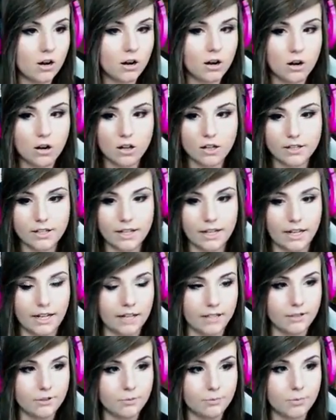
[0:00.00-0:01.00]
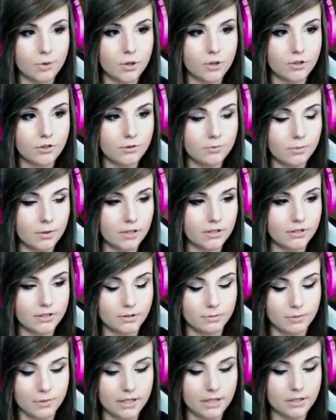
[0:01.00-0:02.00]
all the A smokes plus
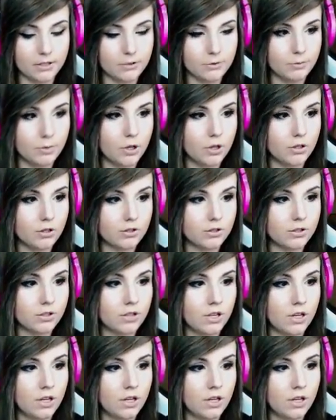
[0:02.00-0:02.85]
the middle smokes.